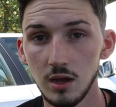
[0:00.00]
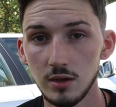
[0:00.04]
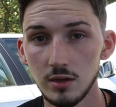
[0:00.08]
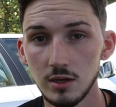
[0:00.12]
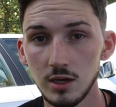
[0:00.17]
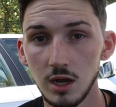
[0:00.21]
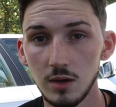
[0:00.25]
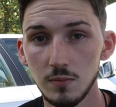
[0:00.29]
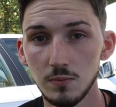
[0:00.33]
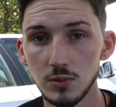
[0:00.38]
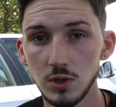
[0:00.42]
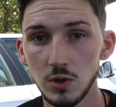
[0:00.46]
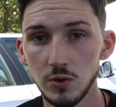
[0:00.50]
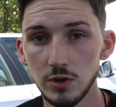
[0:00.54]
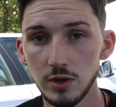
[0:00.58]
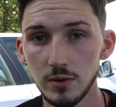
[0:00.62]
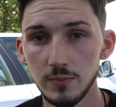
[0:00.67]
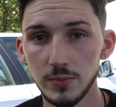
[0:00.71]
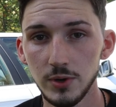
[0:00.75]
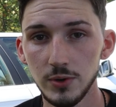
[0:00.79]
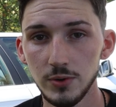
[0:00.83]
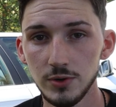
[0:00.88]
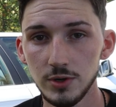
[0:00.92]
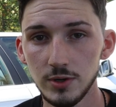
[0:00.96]
Got a blown up
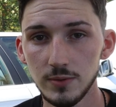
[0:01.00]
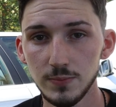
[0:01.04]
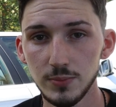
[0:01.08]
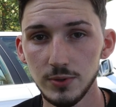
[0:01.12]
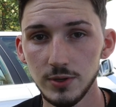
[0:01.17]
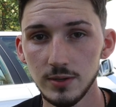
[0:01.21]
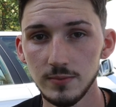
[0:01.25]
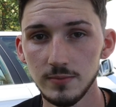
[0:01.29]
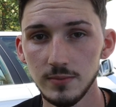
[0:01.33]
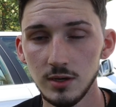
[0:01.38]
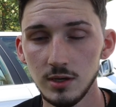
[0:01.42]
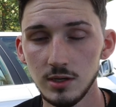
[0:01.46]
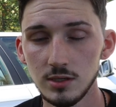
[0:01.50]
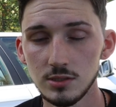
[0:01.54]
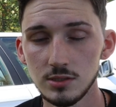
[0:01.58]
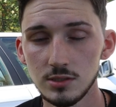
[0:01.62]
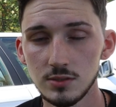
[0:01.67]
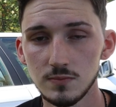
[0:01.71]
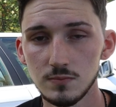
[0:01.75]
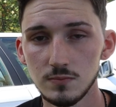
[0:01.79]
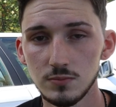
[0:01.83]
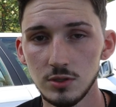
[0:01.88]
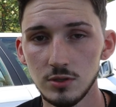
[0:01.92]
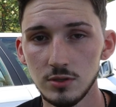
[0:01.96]
motor, pretty much,
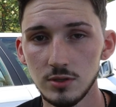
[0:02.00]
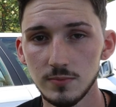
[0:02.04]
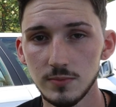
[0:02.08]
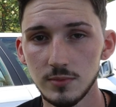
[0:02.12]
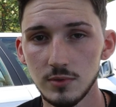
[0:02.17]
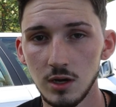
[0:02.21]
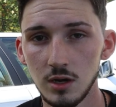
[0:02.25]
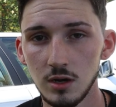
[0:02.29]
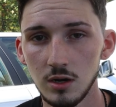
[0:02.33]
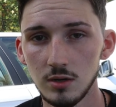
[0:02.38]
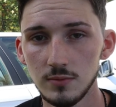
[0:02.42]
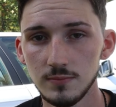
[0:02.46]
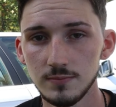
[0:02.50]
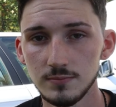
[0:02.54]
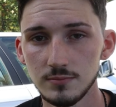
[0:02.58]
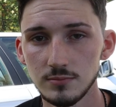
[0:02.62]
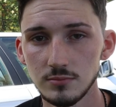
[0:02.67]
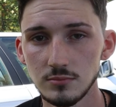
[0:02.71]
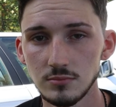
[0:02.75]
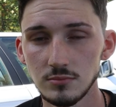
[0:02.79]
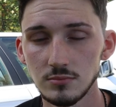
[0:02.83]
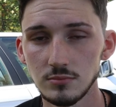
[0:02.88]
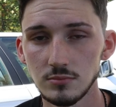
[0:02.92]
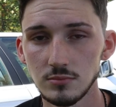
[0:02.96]
blown up car,
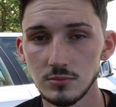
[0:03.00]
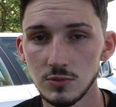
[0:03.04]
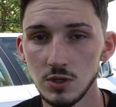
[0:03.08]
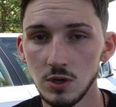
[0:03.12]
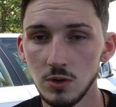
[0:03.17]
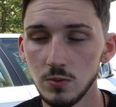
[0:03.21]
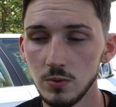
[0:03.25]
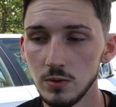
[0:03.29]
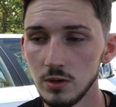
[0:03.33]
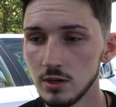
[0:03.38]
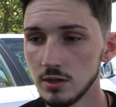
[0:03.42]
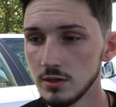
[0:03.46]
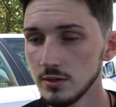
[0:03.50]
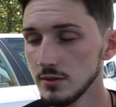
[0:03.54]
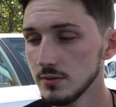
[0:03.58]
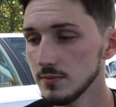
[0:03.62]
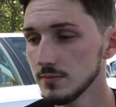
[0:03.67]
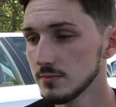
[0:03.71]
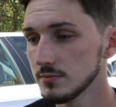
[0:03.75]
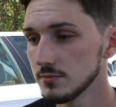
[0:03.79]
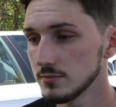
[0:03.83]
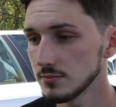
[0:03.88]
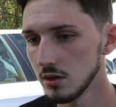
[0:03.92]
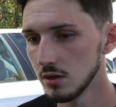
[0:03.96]
don't work.
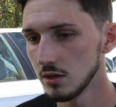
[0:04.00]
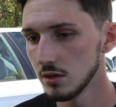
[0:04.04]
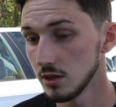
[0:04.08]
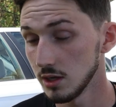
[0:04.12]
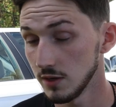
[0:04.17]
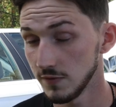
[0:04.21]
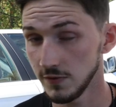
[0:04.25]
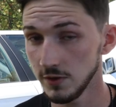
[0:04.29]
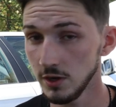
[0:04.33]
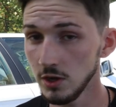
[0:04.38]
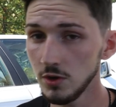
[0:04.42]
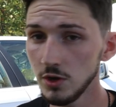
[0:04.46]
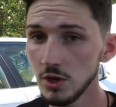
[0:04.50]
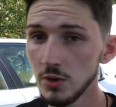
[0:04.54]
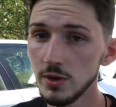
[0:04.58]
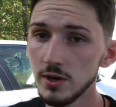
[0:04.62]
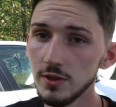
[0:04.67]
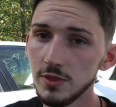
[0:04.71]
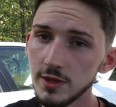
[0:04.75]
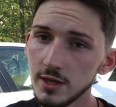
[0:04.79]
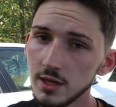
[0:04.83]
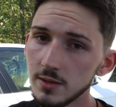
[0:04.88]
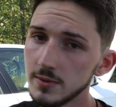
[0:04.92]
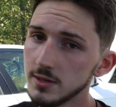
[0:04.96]
If you don't know
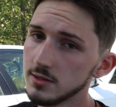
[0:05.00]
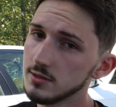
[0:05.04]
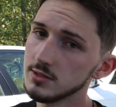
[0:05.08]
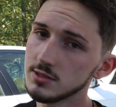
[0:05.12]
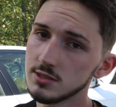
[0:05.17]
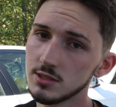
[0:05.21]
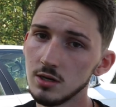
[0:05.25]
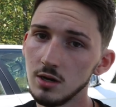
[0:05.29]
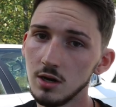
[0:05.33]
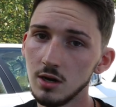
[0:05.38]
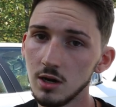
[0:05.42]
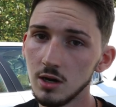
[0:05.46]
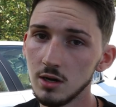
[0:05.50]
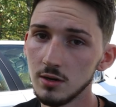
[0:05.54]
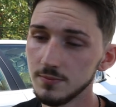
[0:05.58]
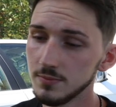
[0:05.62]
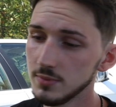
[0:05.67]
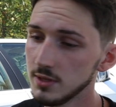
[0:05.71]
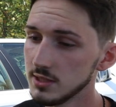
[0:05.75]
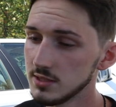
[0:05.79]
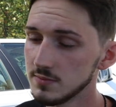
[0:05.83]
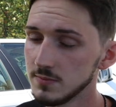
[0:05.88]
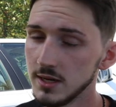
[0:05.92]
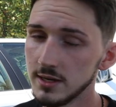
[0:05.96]
anything about this car,
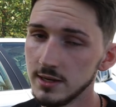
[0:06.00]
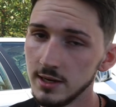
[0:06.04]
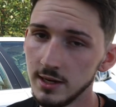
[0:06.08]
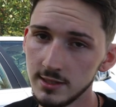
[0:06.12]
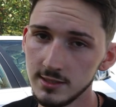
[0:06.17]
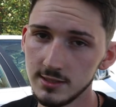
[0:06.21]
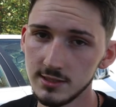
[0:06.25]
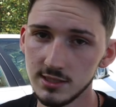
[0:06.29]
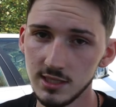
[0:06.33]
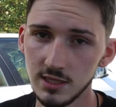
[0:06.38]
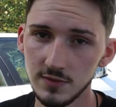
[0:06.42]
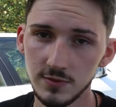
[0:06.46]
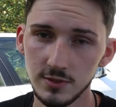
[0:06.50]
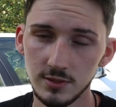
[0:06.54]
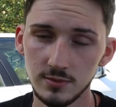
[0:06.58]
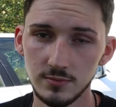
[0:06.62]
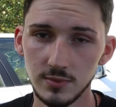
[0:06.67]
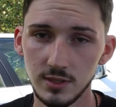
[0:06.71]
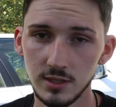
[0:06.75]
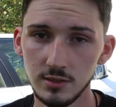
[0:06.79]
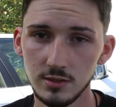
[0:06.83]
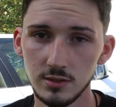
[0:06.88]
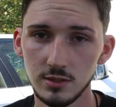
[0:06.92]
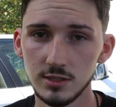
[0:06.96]
it's my 97
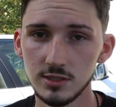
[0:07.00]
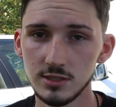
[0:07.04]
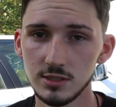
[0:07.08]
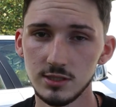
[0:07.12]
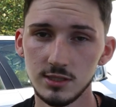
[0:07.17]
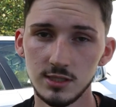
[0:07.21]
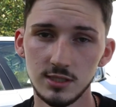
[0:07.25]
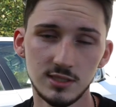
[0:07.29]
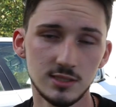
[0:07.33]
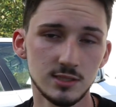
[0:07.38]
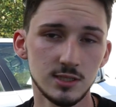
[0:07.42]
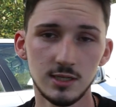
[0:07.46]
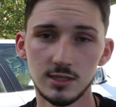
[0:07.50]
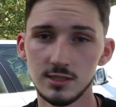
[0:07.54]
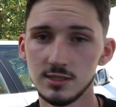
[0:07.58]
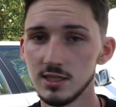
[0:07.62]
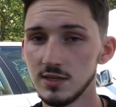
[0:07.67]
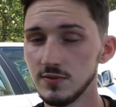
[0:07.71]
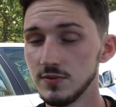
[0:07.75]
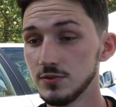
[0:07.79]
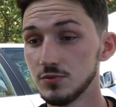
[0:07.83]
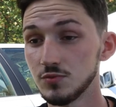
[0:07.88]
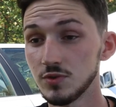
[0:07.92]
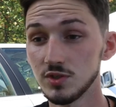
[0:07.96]
E36,
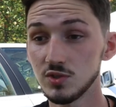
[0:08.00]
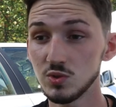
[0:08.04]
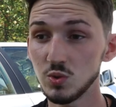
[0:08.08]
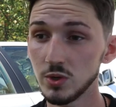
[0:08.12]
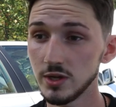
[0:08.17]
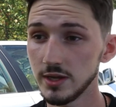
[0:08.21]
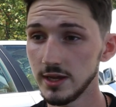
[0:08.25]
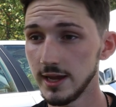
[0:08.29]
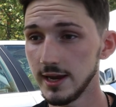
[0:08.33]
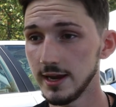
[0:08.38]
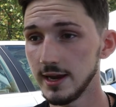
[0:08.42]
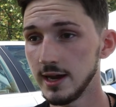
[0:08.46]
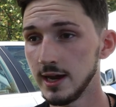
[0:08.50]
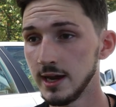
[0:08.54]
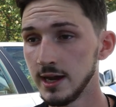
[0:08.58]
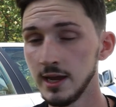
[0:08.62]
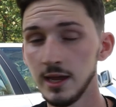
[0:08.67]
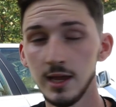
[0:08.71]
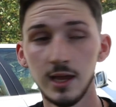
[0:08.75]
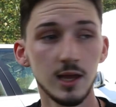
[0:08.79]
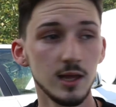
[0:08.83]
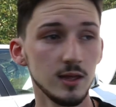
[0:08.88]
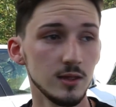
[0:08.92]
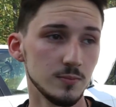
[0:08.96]
97 328i.
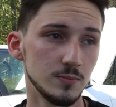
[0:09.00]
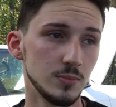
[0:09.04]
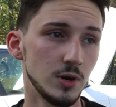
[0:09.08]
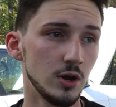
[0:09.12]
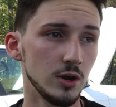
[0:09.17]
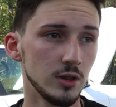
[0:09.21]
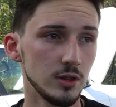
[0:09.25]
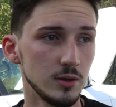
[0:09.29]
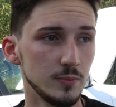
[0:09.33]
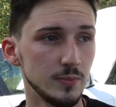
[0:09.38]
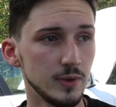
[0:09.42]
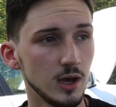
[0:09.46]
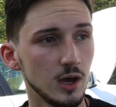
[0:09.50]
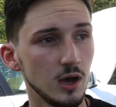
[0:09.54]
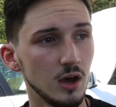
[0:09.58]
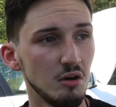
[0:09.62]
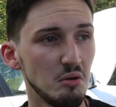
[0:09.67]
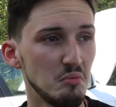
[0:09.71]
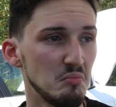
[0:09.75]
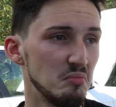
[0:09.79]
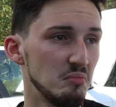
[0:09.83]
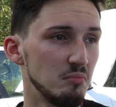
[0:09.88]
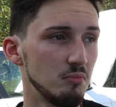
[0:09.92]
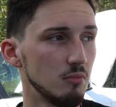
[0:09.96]
Bought it
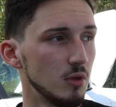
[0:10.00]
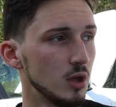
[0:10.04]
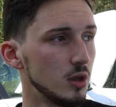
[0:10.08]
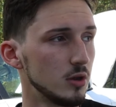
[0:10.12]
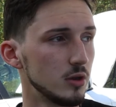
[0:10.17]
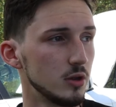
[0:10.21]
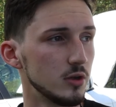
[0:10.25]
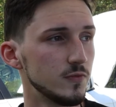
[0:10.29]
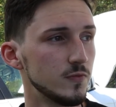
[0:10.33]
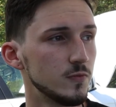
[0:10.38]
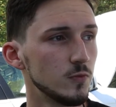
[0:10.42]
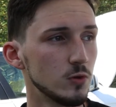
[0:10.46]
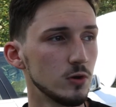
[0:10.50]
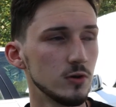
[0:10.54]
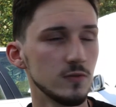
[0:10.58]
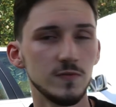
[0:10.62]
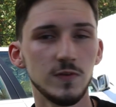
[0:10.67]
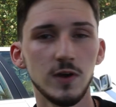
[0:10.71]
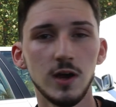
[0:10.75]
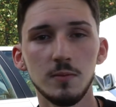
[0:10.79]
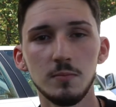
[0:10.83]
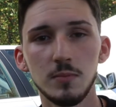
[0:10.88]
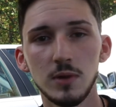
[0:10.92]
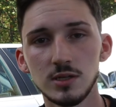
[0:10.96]
about, I don't know, 4 or
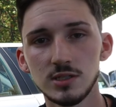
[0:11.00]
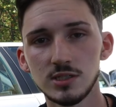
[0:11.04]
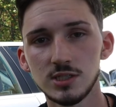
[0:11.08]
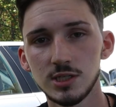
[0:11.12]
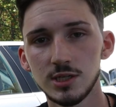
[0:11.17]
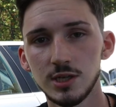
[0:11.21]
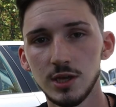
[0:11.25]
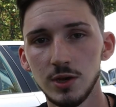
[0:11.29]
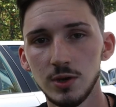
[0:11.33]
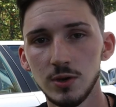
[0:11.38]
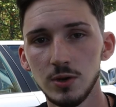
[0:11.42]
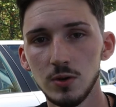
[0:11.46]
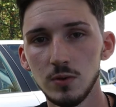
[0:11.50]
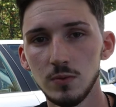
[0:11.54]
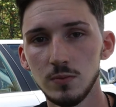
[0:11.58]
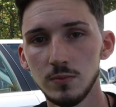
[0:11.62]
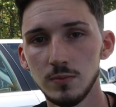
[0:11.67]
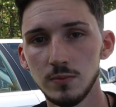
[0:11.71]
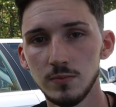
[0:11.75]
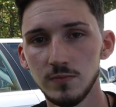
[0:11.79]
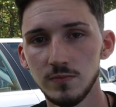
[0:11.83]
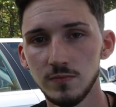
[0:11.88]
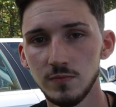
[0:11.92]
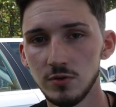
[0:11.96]
5 months ago
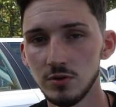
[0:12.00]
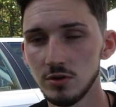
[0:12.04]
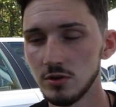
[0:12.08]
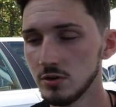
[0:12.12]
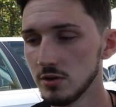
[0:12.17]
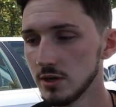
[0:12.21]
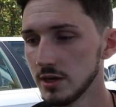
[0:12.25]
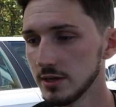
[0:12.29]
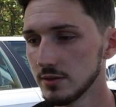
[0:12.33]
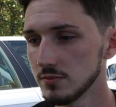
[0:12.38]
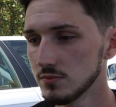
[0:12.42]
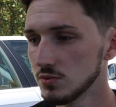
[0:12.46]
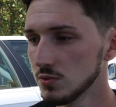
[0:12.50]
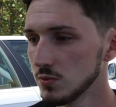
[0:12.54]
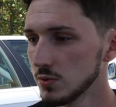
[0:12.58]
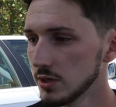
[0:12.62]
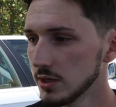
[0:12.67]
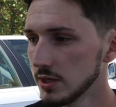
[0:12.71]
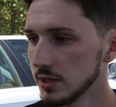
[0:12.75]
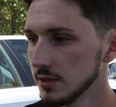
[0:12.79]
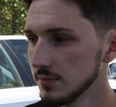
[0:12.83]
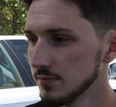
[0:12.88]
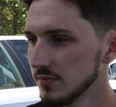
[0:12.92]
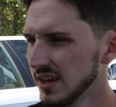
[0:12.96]
for like
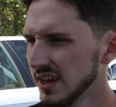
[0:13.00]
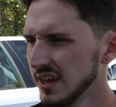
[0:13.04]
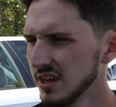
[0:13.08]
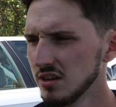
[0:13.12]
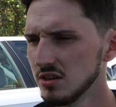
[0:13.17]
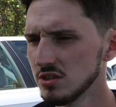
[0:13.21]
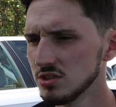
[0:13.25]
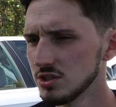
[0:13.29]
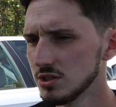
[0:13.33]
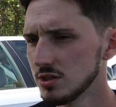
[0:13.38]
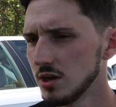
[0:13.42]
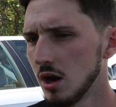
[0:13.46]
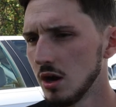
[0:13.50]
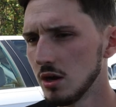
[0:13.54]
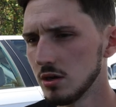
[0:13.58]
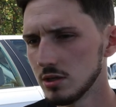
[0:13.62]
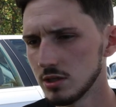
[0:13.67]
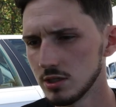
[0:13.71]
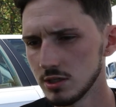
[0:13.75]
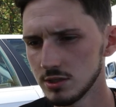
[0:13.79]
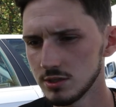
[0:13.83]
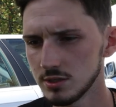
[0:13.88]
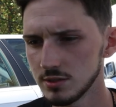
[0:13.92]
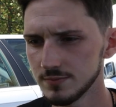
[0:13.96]

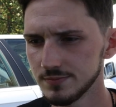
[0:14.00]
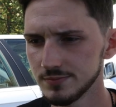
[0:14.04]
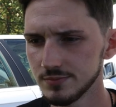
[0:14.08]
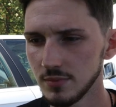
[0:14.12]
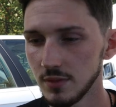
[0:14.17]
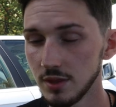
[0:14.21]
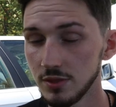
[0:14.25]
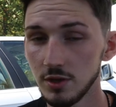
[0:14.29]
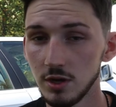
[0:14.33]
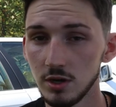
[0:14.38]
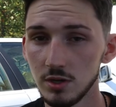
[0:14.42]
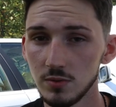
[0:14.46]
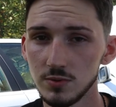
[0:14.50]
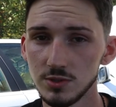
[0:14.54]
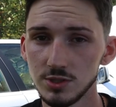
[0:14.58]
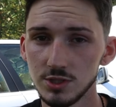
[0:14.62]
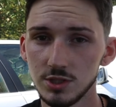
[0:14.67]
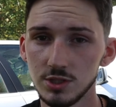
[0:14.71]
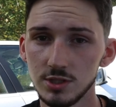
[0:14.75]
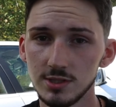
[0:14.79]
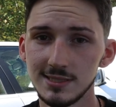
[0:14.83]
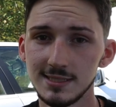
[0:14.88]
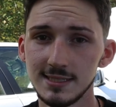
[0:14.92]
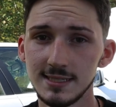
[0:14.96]
$2,800. Thought it was a
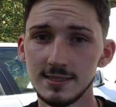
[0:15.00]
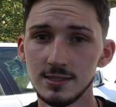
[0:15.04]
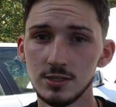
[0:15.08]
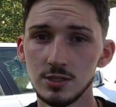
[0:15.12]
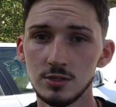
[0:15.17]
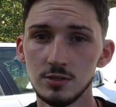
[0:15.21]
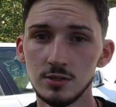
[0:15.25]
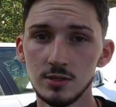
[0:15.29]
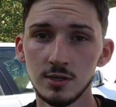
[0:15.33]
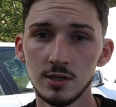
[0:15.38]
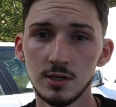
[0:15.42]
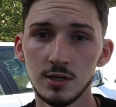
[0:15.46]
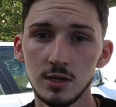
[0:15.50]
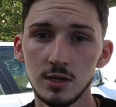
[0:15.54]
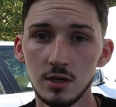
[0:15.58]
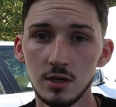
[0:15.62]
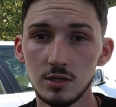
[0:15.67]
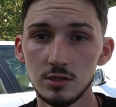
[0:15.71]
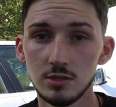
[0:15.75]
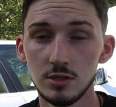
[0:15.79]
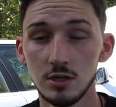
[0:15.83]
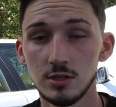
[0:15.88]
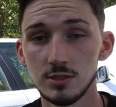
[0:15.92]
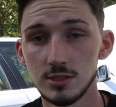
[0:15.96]
good deal.
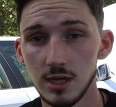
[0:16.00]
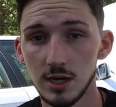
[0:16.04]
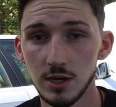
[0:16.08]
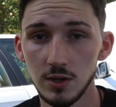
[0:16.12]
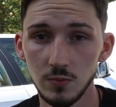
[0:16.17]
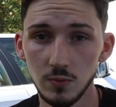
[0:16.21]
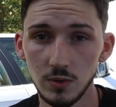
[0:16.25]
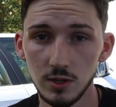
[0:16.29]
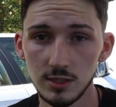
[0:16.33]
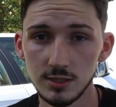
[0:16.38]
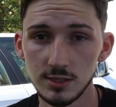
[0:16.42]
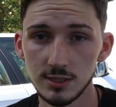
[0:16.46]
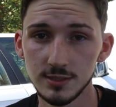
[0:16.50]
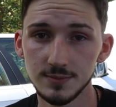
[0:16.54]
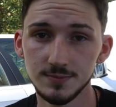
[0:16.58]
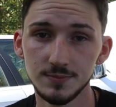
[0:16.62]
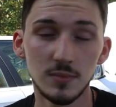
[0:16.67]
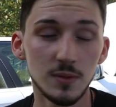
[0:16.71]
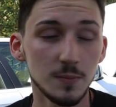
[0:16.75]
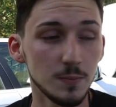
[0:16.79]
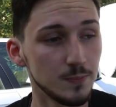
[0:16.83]
Turns out it wasn't.